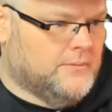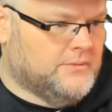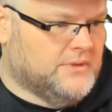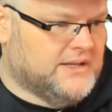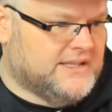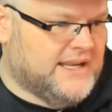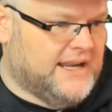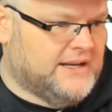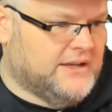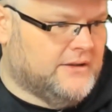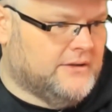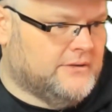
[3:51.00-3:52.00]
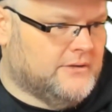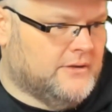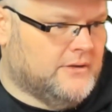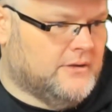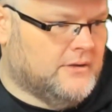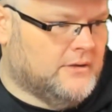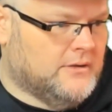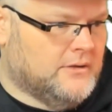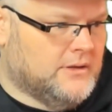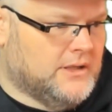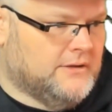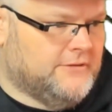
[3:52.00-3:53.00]
the data,
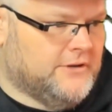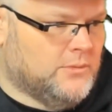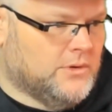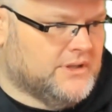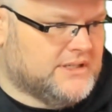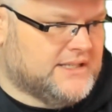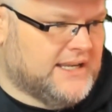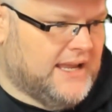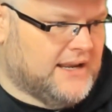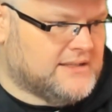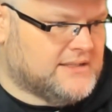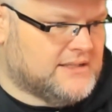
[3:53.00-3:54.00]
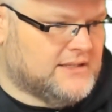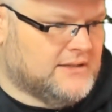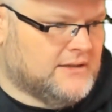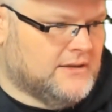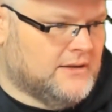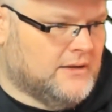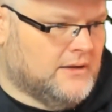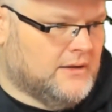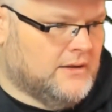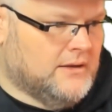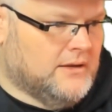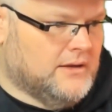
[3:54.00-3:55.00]
if you will, the text.
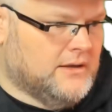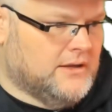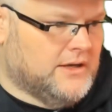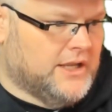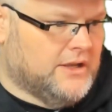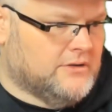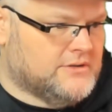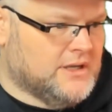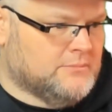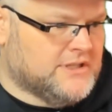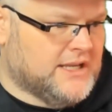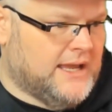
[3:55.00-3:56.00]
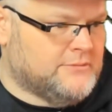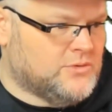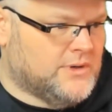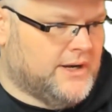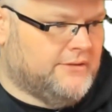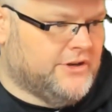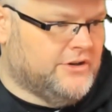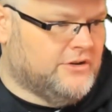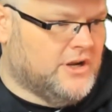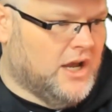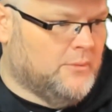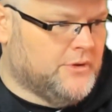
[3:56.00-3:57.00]
You know, sometimes whenever you
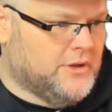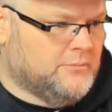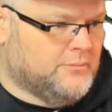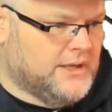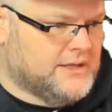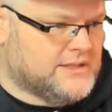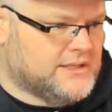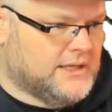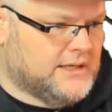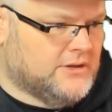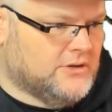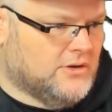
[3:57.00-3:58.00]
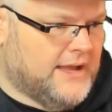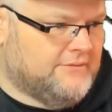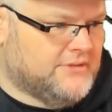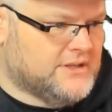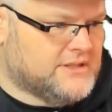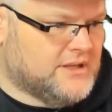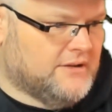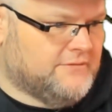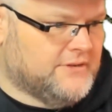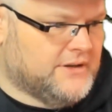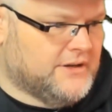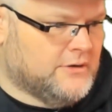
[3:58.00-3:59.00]
copy and paste it, it'll have this
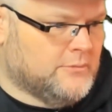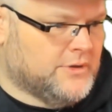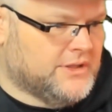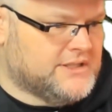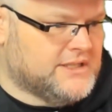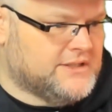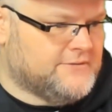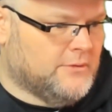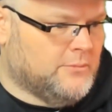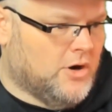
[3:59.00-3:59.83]
stuff in here, but this is from